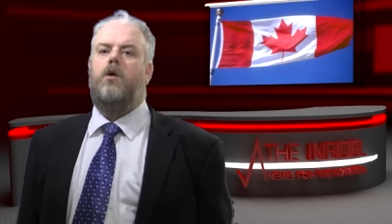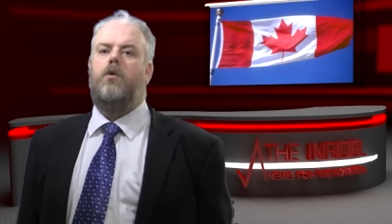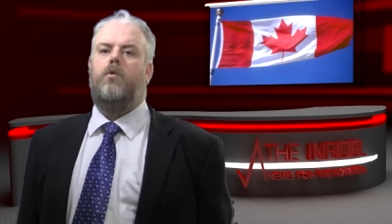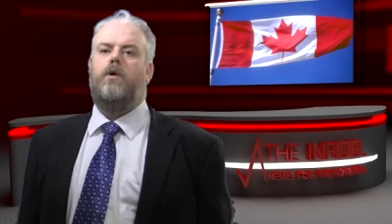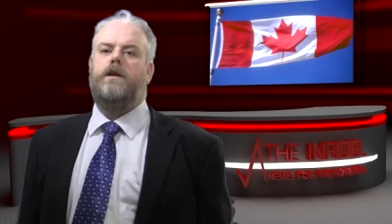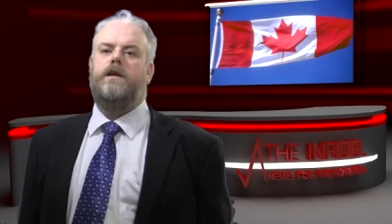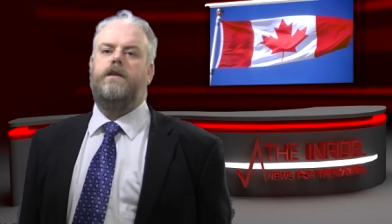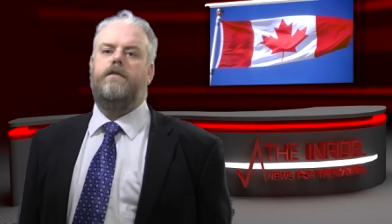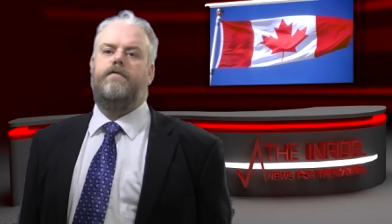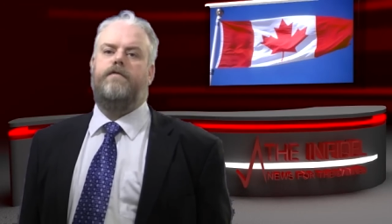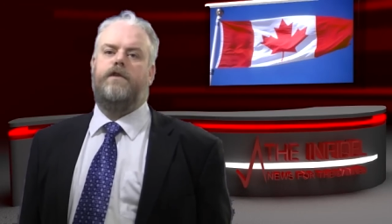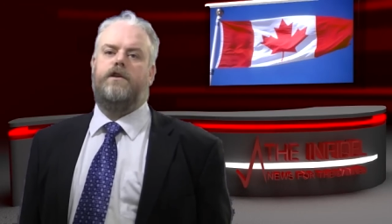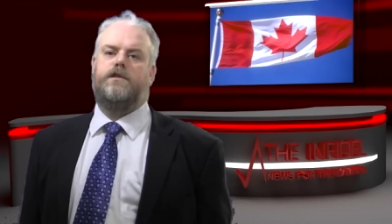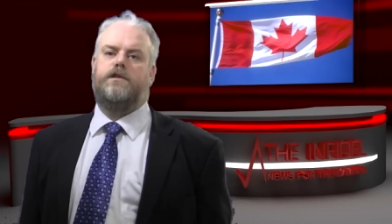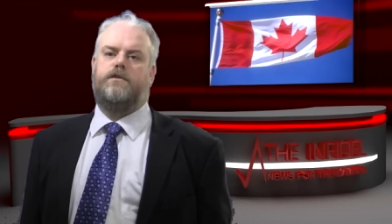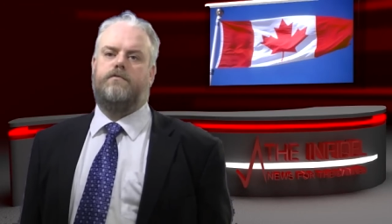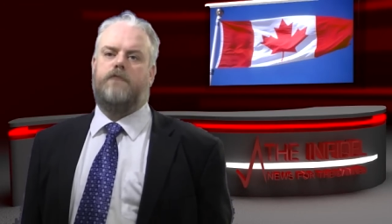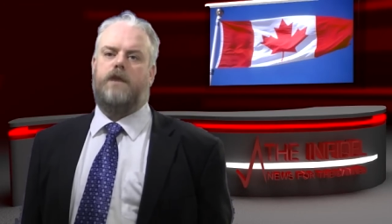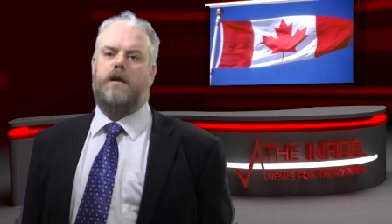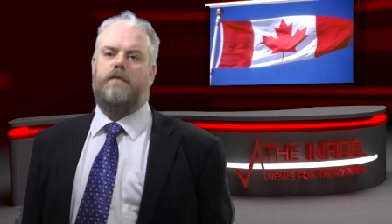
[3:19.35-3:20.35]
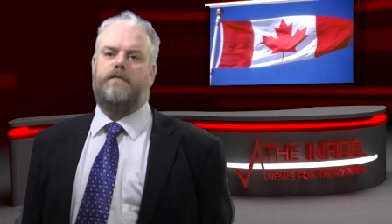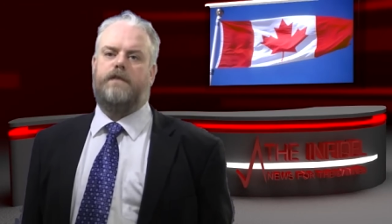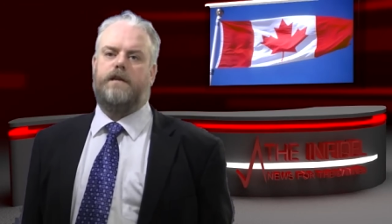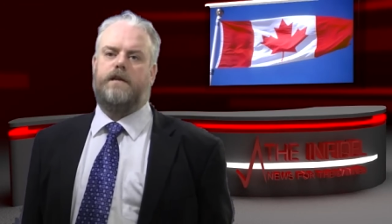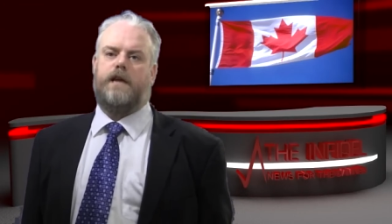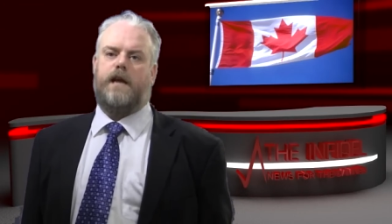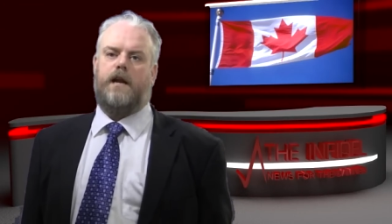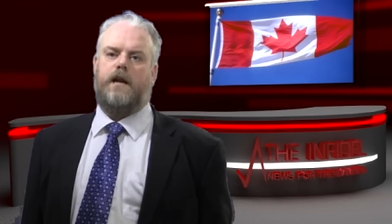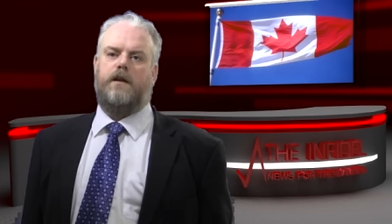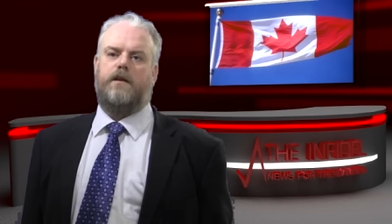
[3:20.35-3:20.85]
When he first arrived in
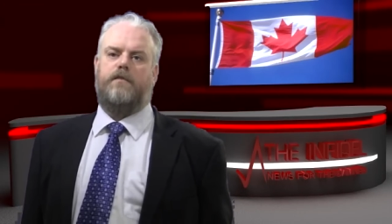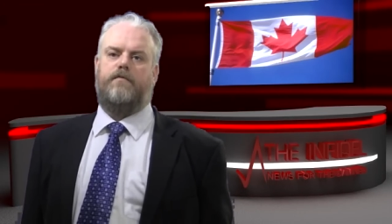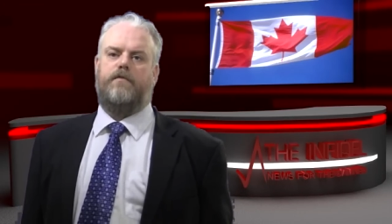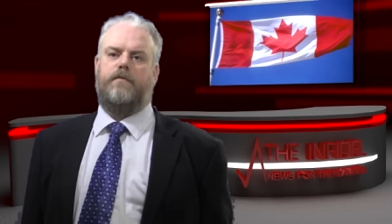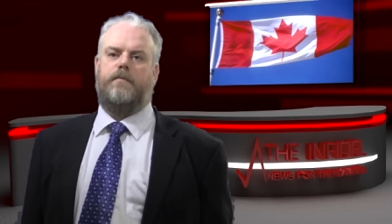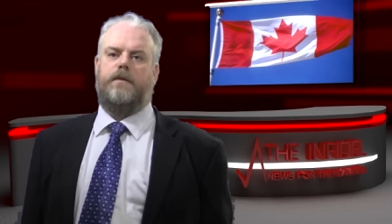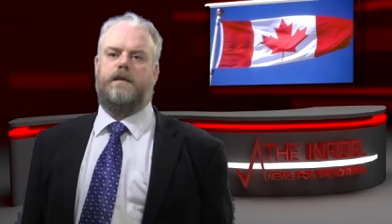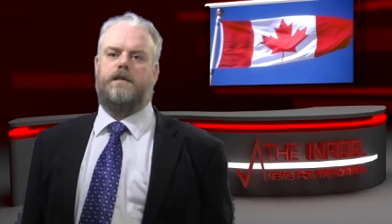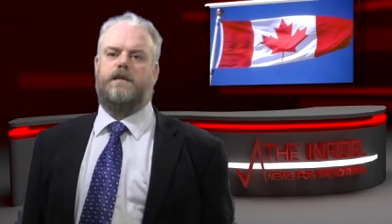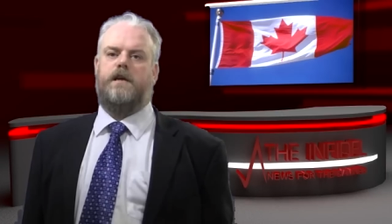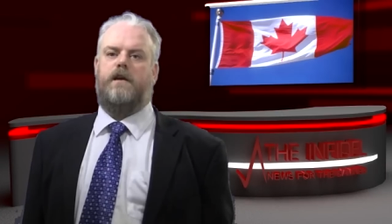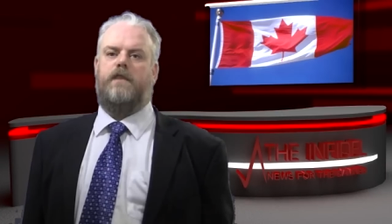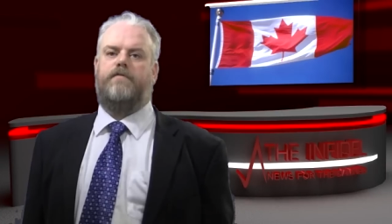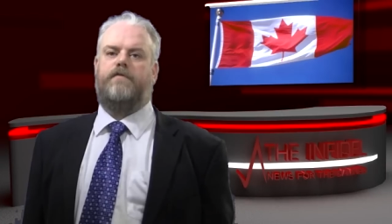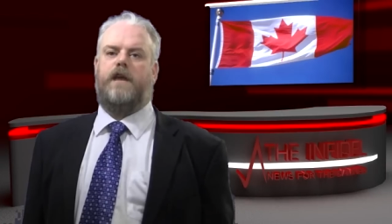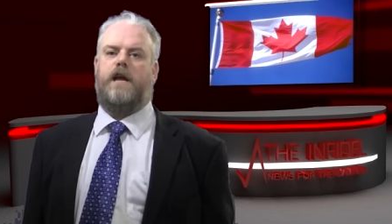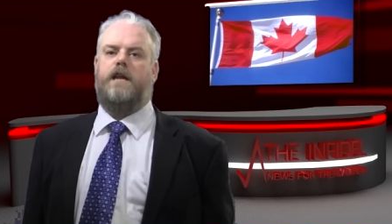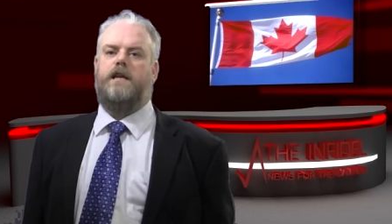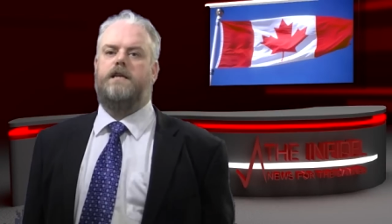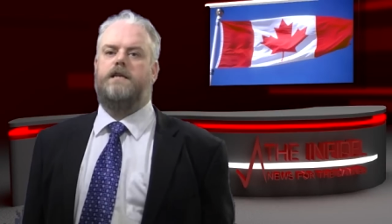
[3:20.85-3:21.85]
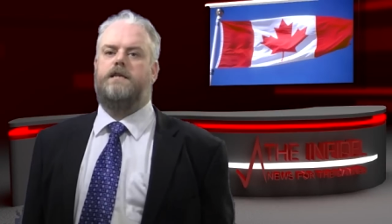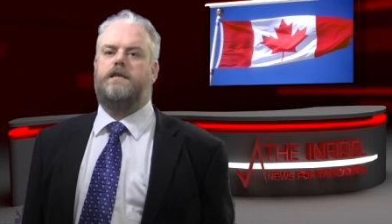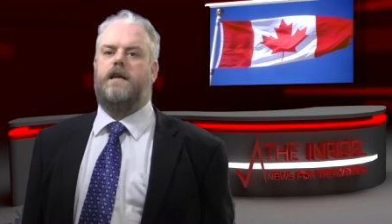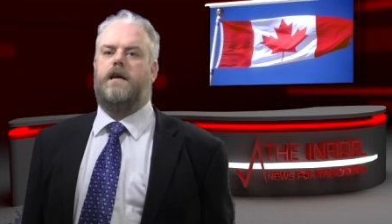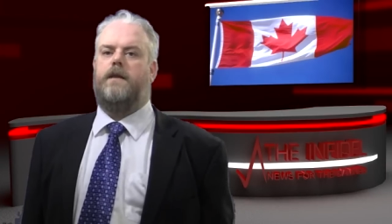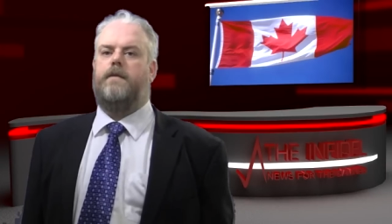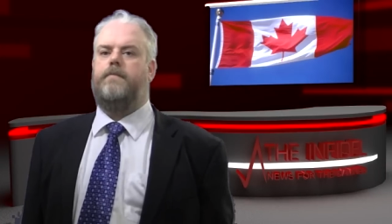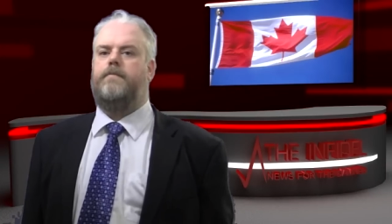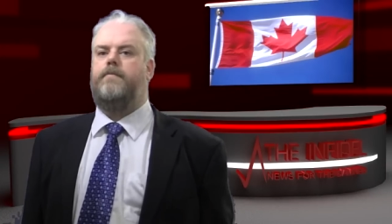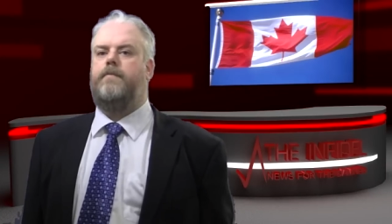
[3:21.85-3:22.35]
Canada from
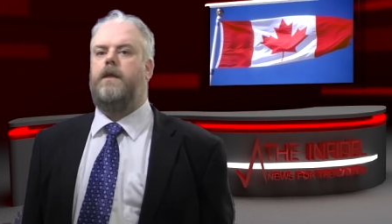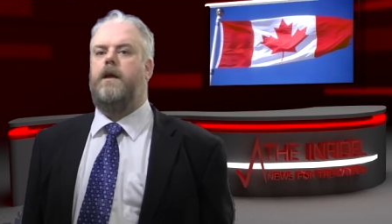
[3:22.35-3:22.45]
Afghanistan,